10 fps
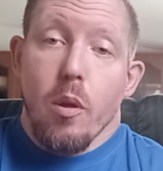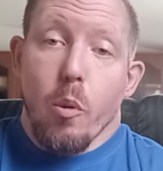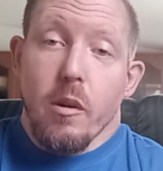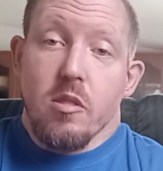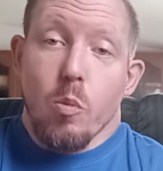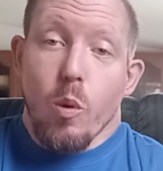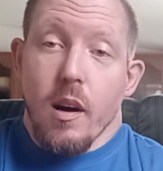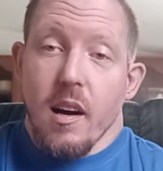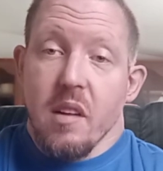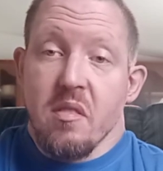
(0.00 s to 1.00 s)
The reason
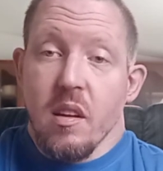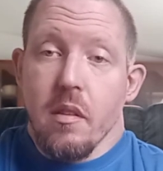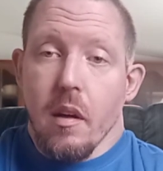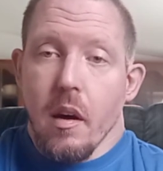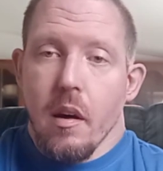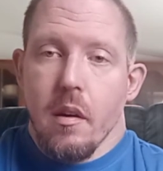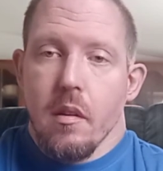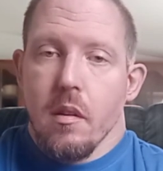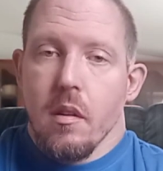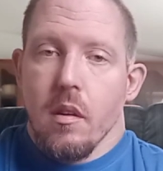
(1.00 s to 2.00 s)
why I say that
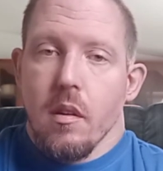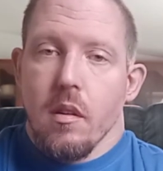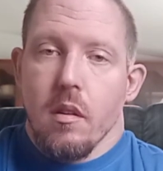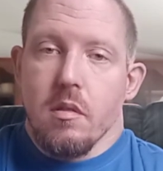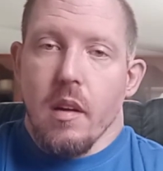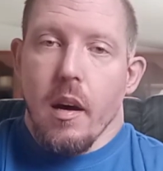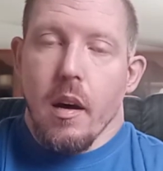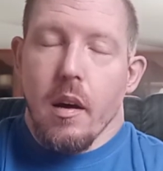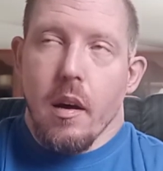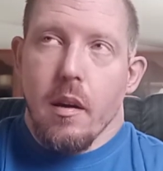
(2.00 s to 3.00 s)
is
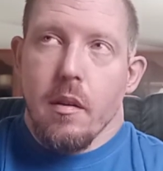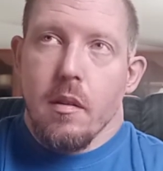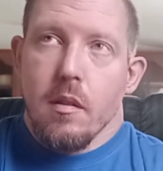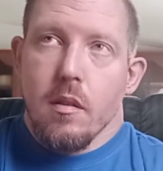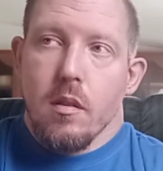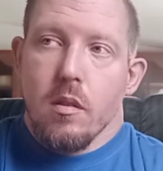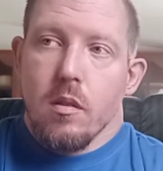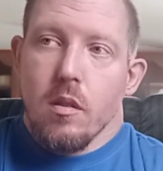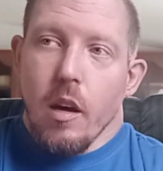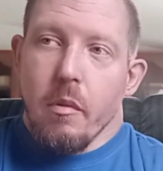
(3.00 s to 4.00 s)
that
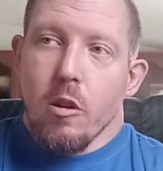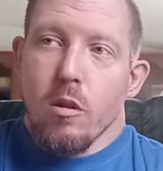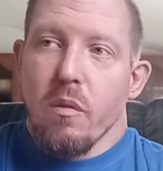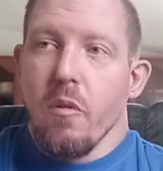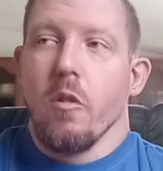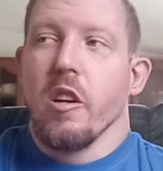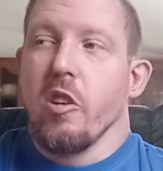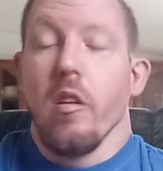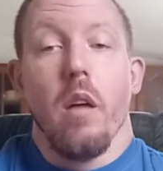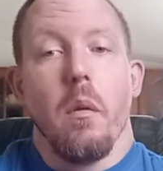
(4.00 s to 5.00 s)
even though you feel like
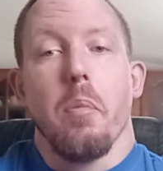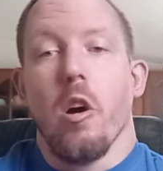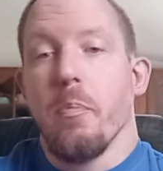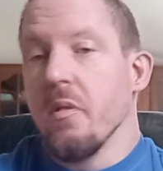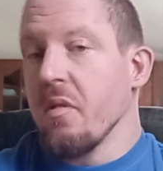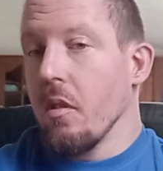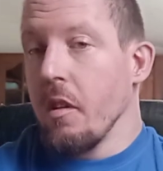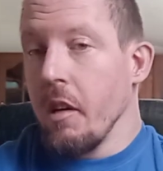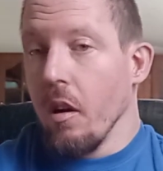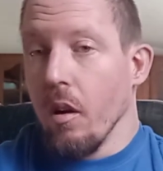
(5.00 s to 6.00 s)
you have a purpose
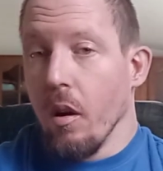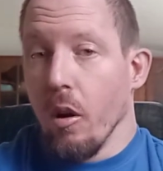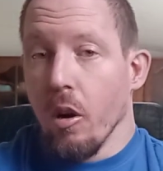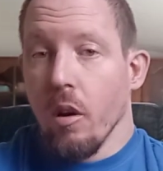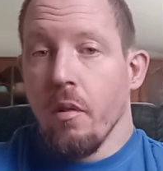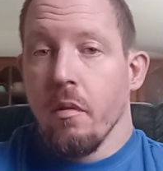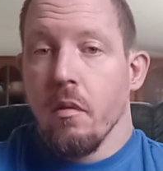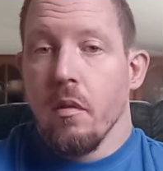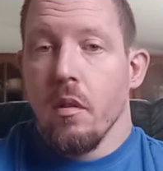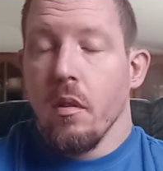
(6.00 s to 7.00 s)
on here on Earth,
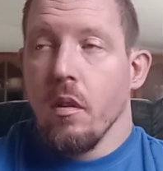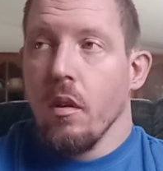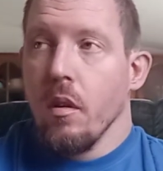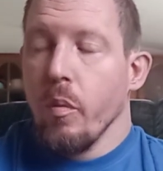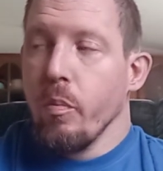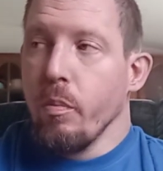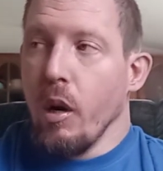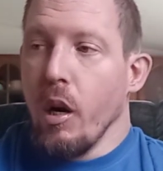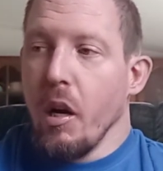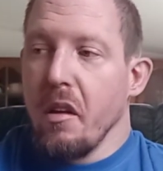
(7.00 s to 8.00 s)

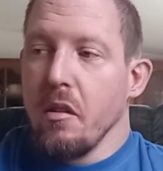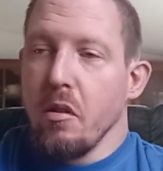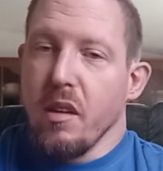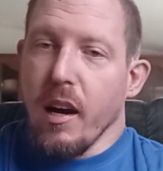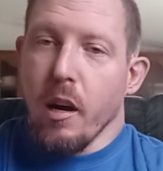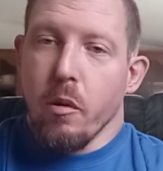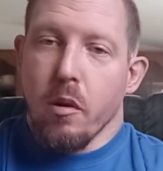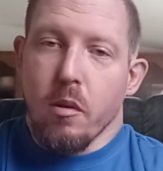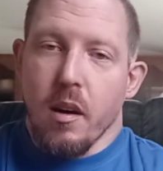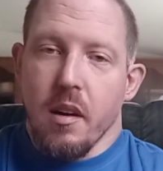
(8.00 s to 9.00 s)
but you gotta
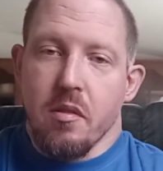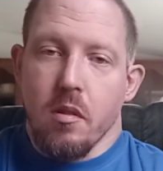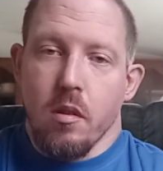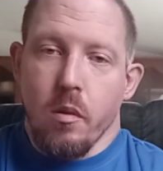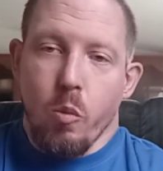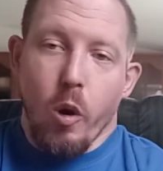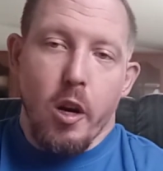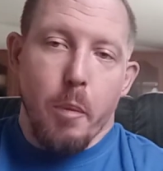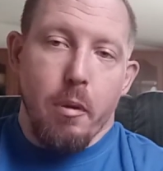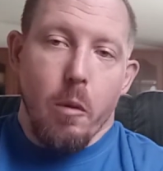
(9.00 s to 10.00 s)
realize on what
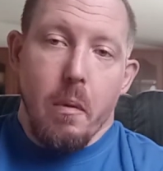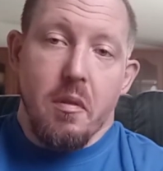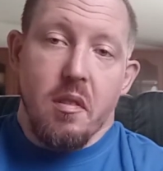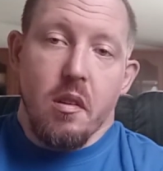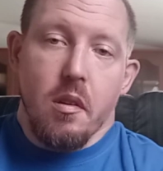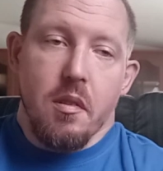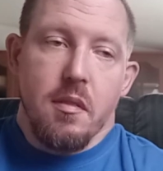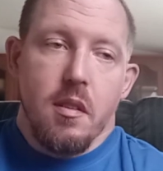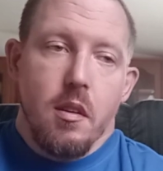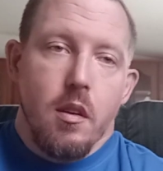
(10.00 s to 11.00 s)
your purpose
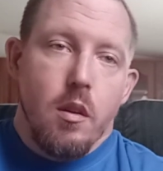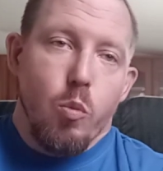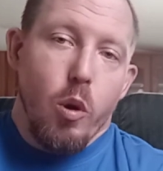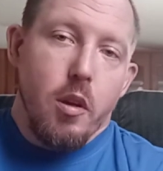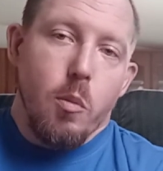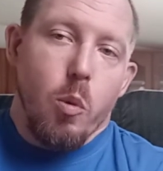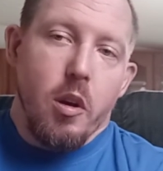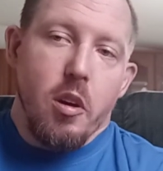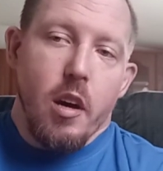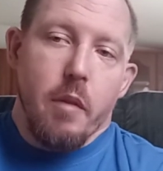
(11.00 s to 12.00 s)
is, what
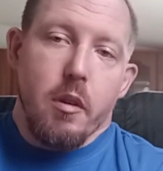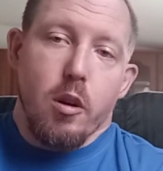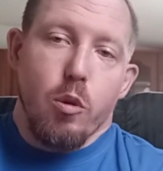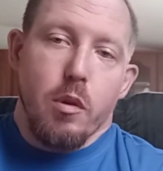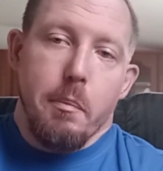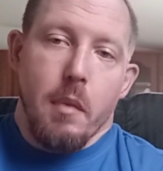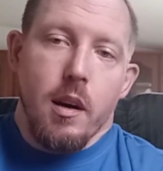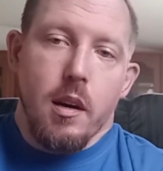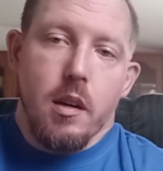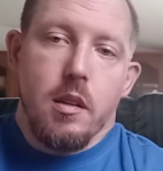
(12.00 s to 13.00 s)
you have a goal in
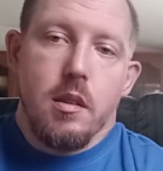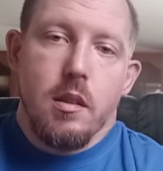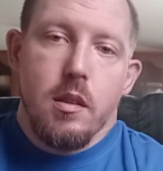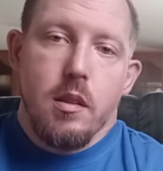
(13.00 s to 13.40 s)
mind,